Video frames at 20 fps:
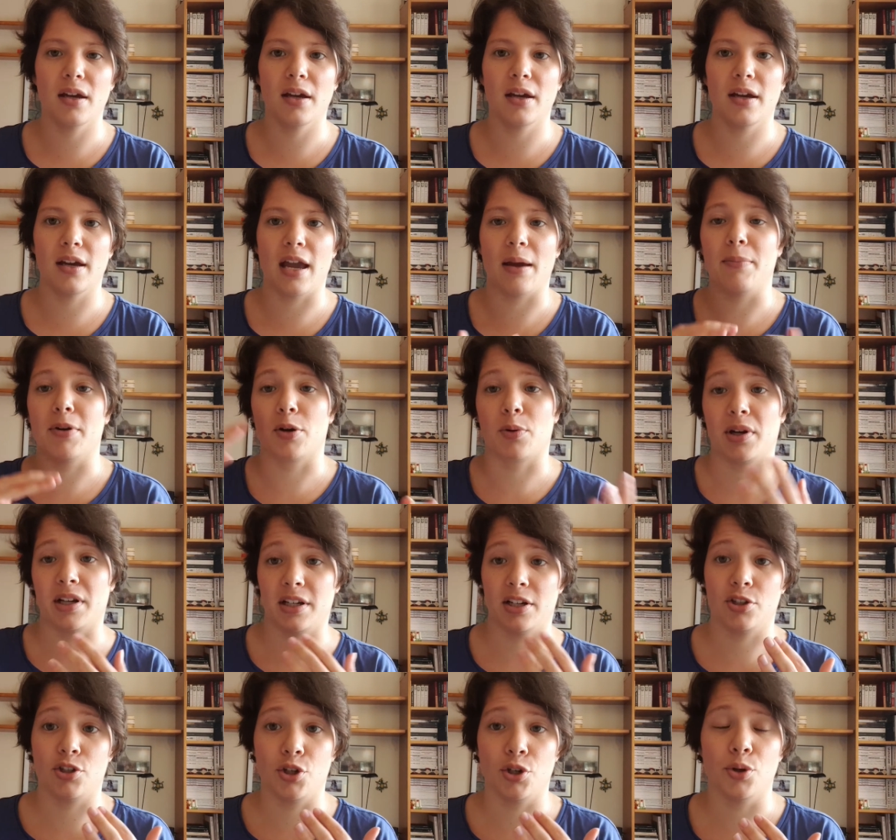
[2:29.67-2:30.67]

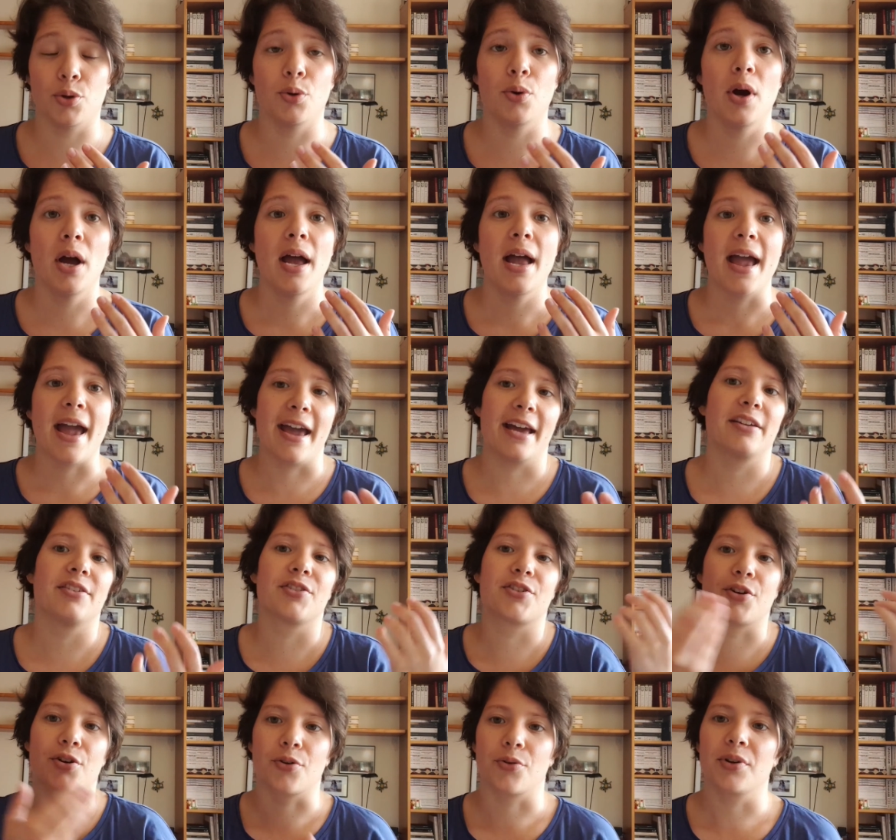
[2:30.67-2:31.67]
emigrated to, and
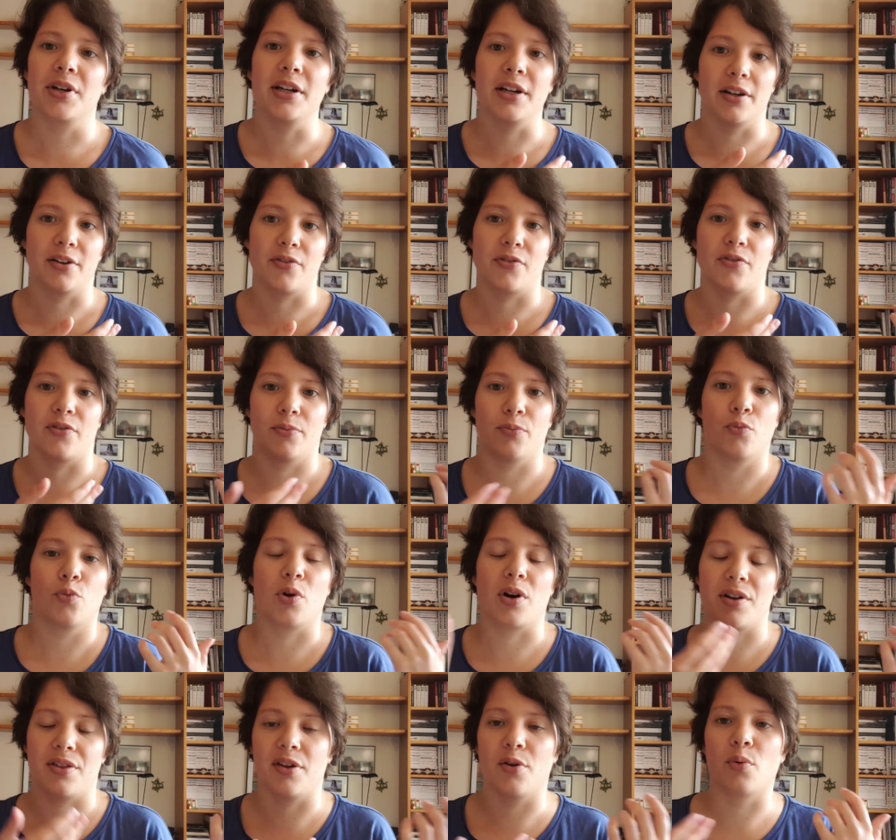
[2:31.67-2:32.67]
Korea, from
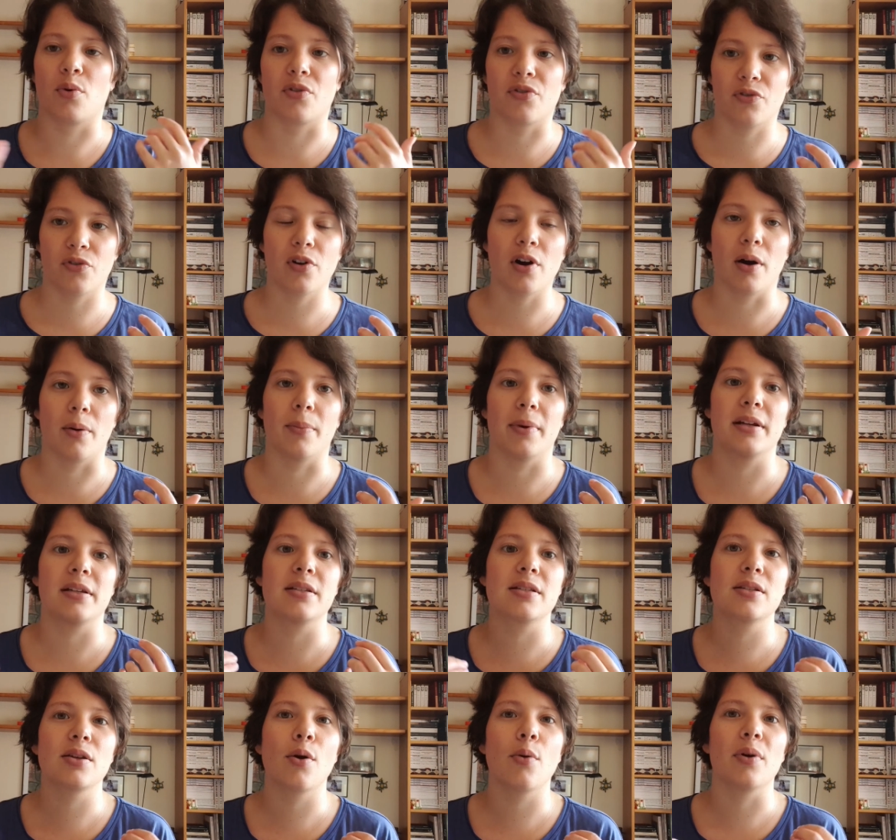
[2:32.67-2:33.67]
where they were from. And
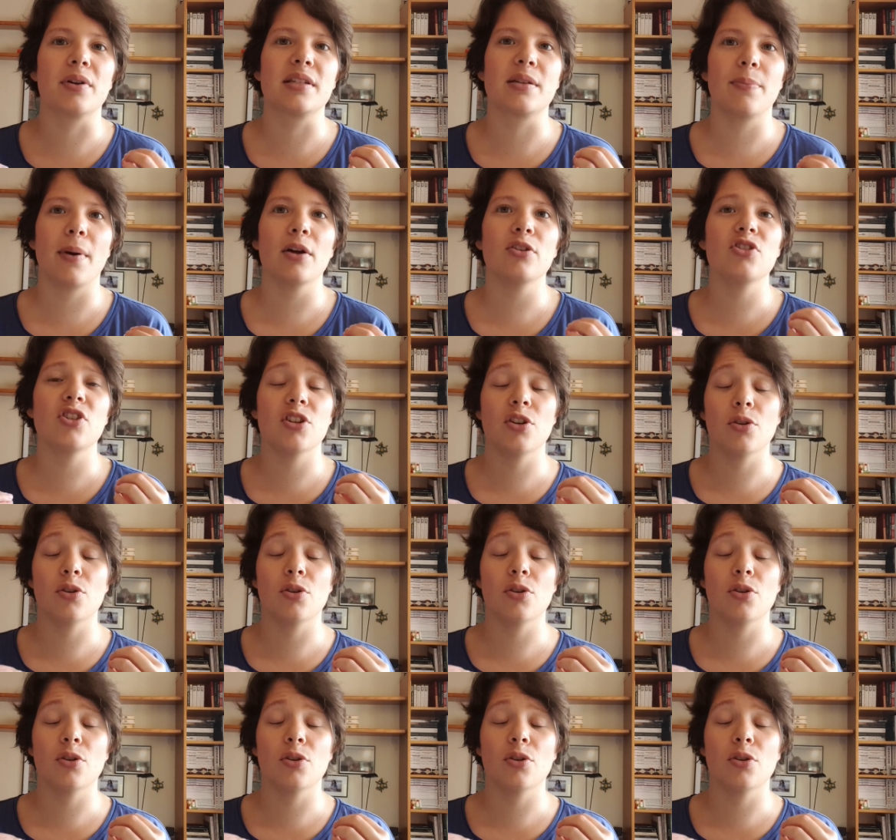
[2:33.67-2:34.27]
so it's about